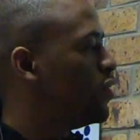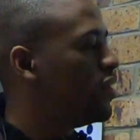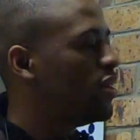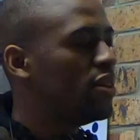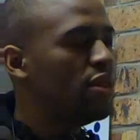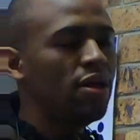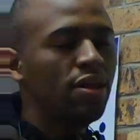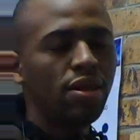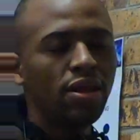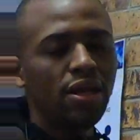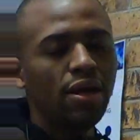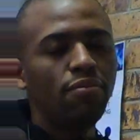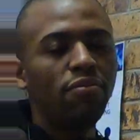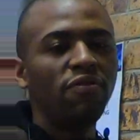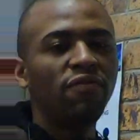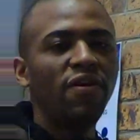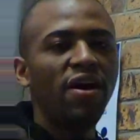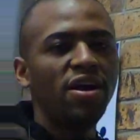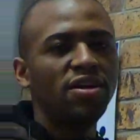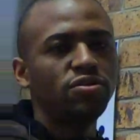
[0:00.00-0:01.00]
with the number
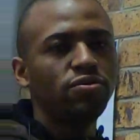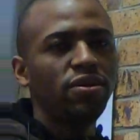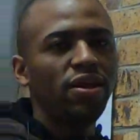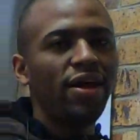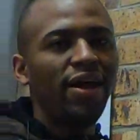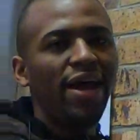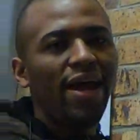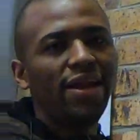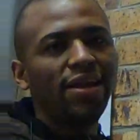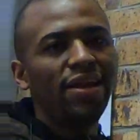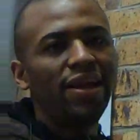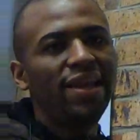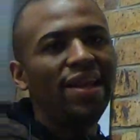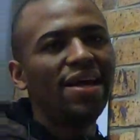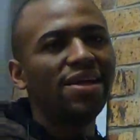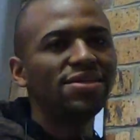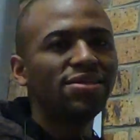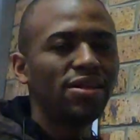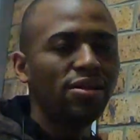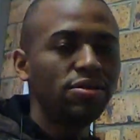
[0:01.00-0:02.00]
of hairs on their head
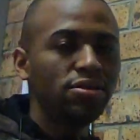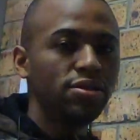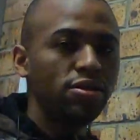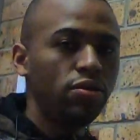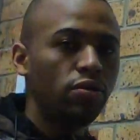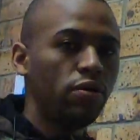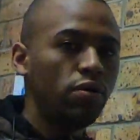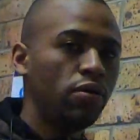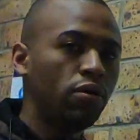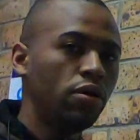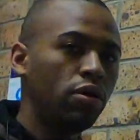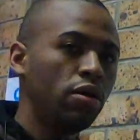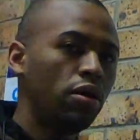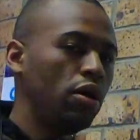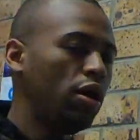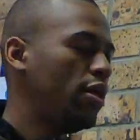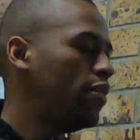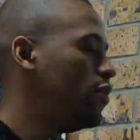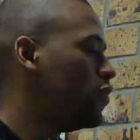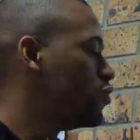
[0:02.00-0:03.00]
less than 0,
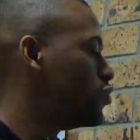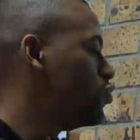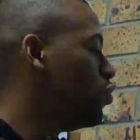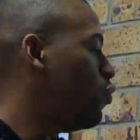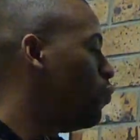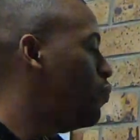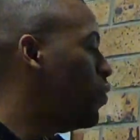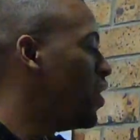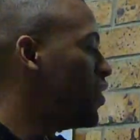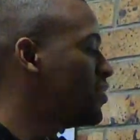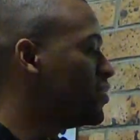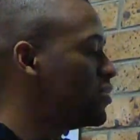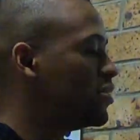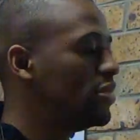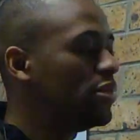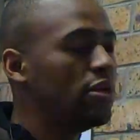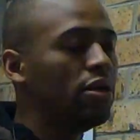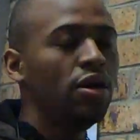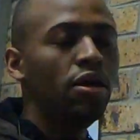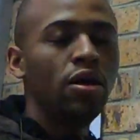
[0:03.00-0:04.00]
and there's no
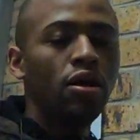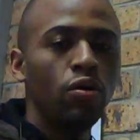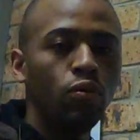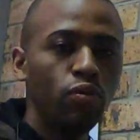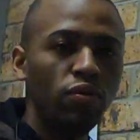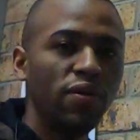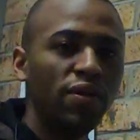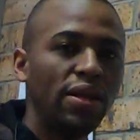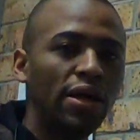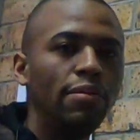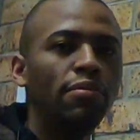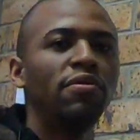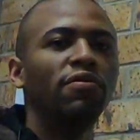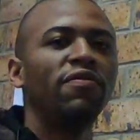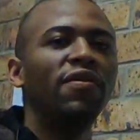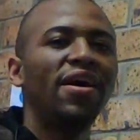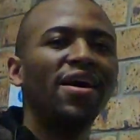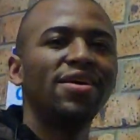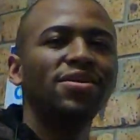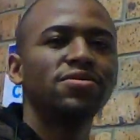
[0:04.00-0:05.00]
person with the number
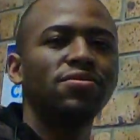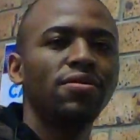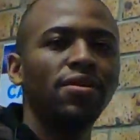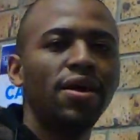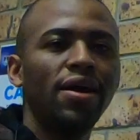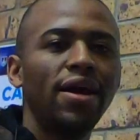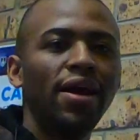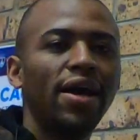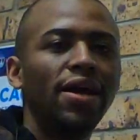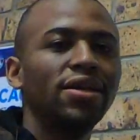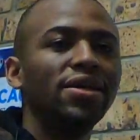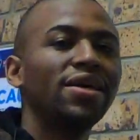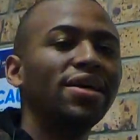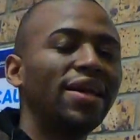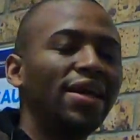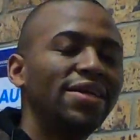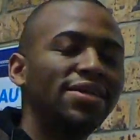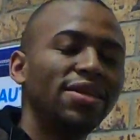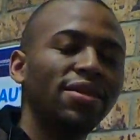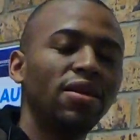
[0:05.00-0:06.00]
of hairs on their head
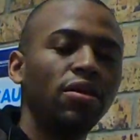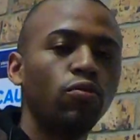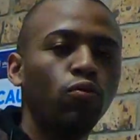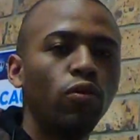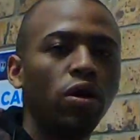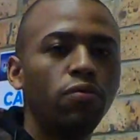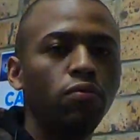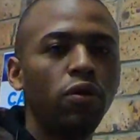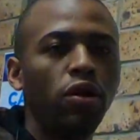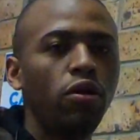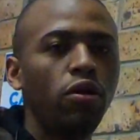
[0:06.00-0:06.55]
greater than 1